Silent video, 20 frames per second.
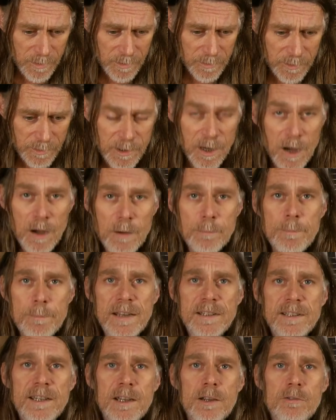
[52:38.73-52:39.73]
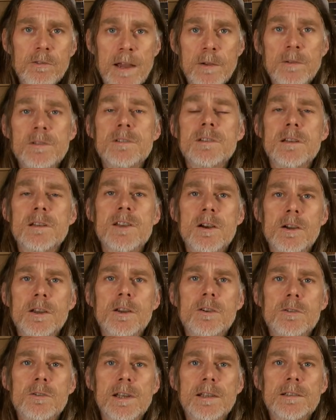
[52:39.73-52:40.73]
You can't bend it around a tight
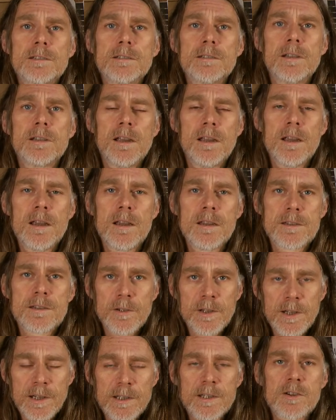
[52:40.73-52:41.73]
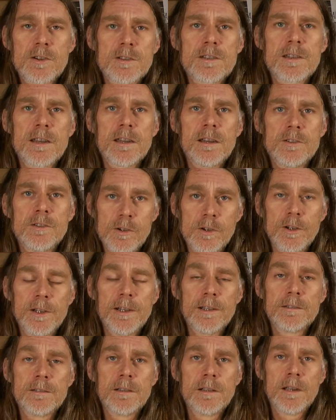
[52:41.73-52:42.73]
corner, so you need to cut it and join
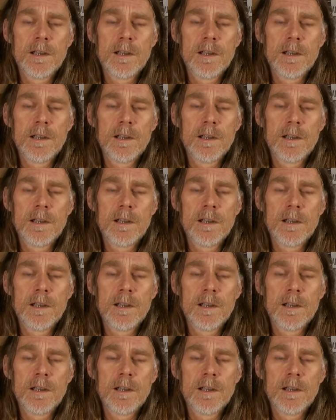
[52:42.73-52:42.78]
it.